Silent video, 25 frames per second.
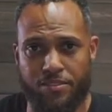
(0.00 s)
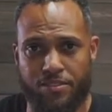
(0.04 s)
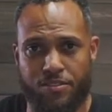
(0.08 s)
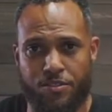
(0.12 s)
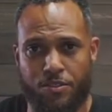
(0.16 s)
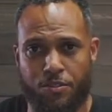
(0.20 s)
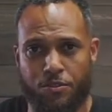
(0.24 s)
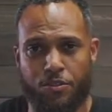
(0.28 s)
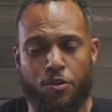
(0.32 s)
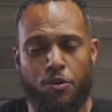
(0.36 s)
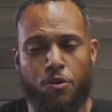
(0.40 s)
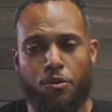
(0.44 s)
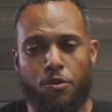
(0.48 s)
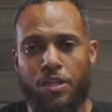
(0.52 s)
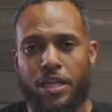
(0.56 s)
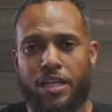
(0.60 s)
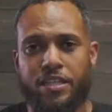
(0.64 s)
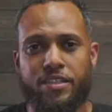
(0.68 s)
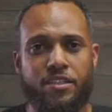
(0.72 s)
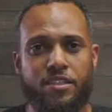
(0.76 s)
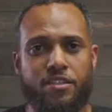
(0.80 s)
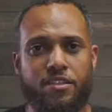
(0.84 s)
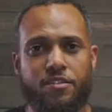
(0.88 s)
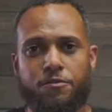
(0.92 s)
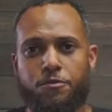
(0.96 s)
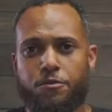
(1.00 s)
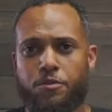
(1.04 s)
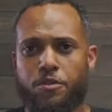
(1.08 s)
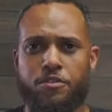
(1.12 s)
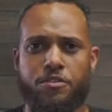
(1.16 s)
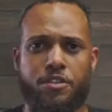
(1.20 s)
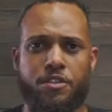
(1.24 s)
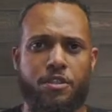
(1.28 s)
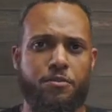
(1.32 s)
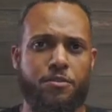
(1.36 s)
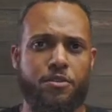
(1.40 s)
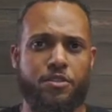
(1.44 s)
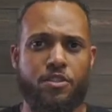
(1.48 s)
So the whole idea of, well,
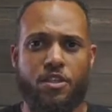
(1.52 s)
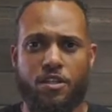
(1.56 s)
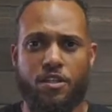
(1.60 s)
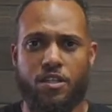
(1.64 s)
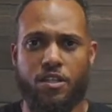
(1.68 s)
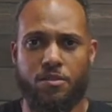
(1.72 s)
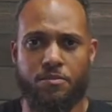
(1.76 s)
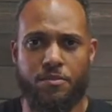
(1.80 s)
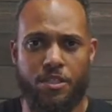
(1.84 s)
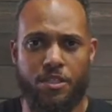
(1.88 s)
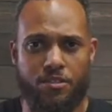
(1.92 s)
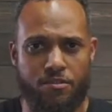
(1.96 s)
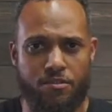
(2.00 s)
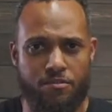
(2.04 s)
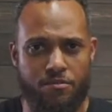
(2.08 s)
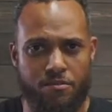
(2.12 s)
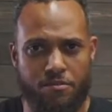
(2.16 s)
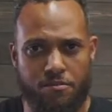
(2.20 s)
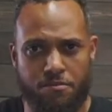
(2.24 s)
they were talking about,